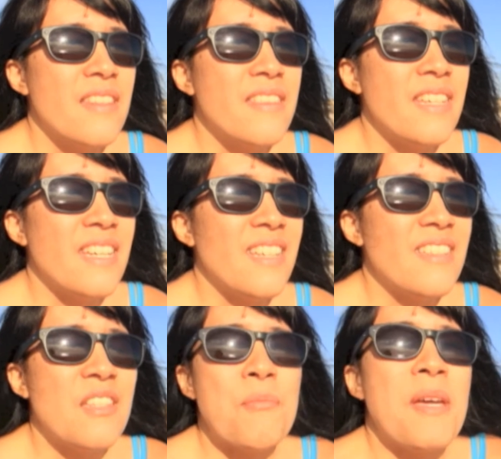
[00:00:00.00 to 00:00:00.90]

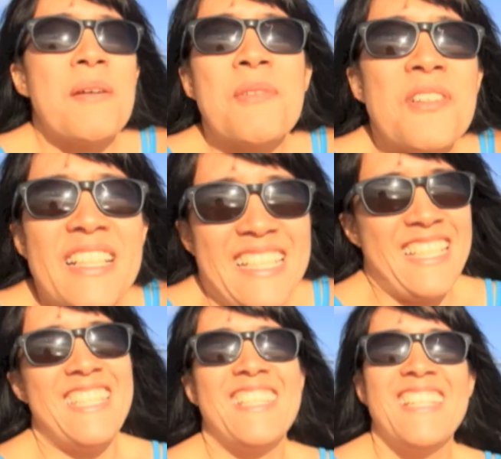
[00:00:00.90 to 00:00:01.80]
the
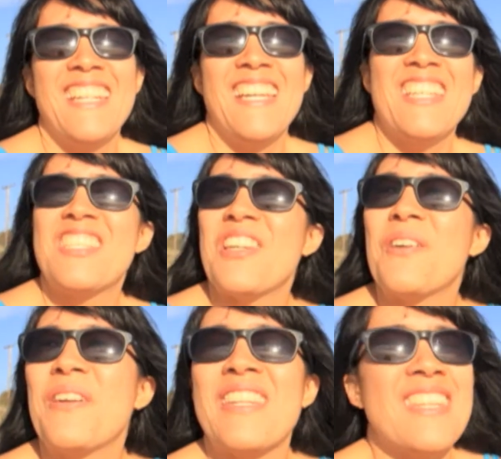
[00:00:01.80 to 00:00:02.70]
memories.
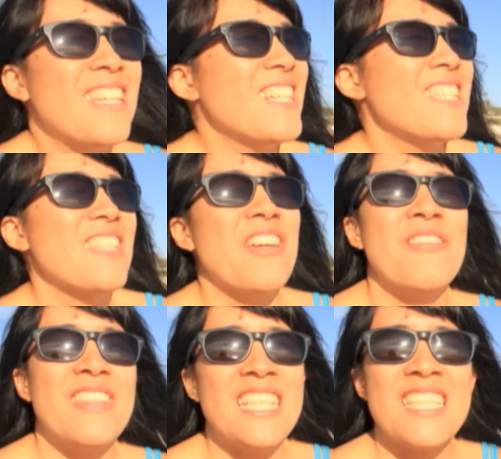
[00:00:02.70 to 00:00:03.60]
So if
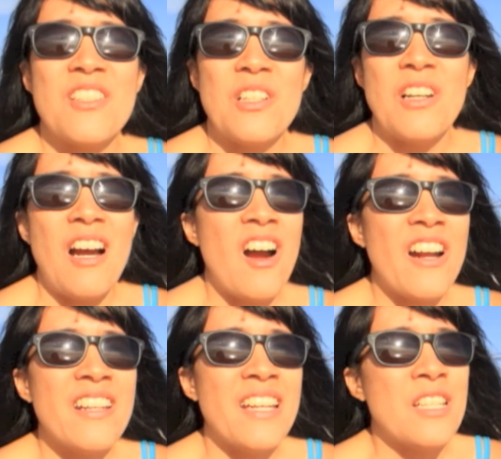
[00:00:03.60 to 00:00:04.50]
things are
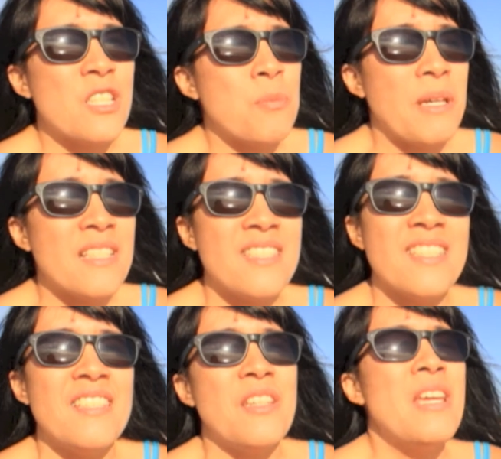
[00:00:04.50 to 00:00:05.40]
hard,
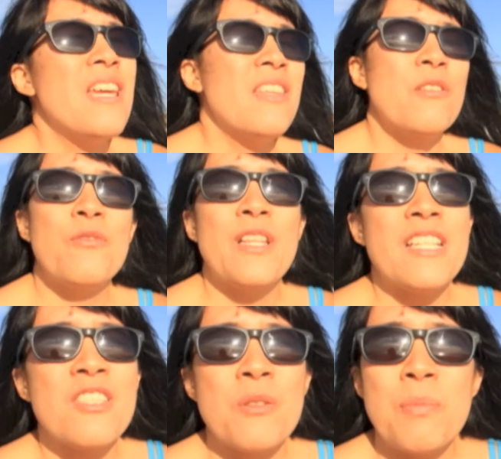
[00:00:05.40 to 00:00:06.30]
unexpected, the
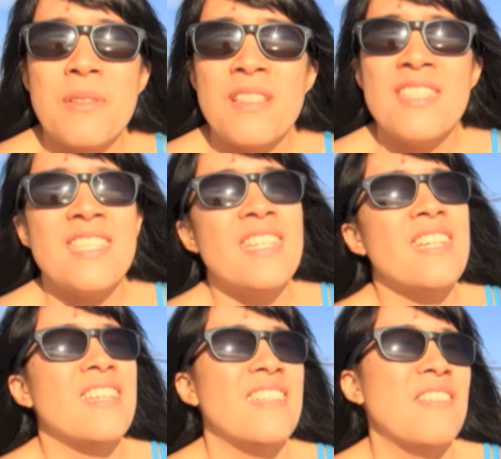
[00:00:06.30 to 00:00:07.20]
flexibility
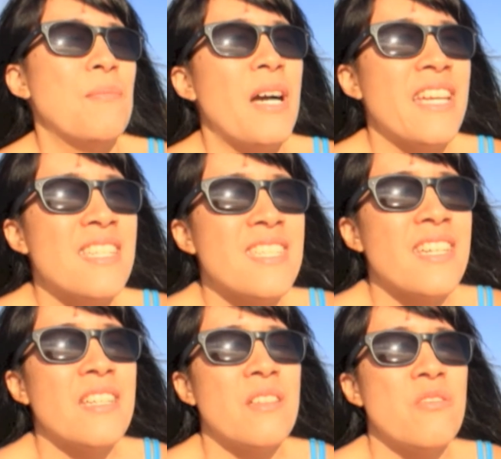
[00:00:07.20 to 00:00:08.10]
and the
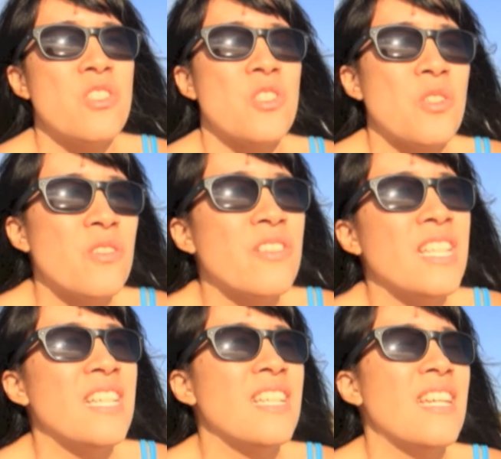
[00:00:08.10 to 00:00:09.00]
mindset of
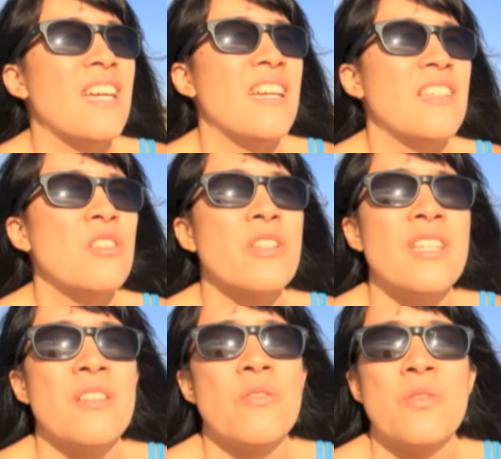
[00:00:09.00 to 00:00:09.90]
serving and
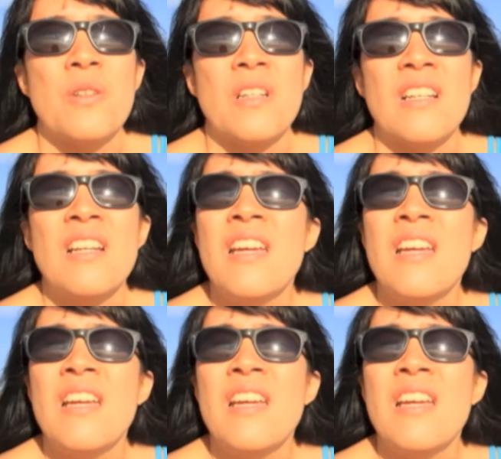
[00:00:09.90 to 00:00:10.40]
looking for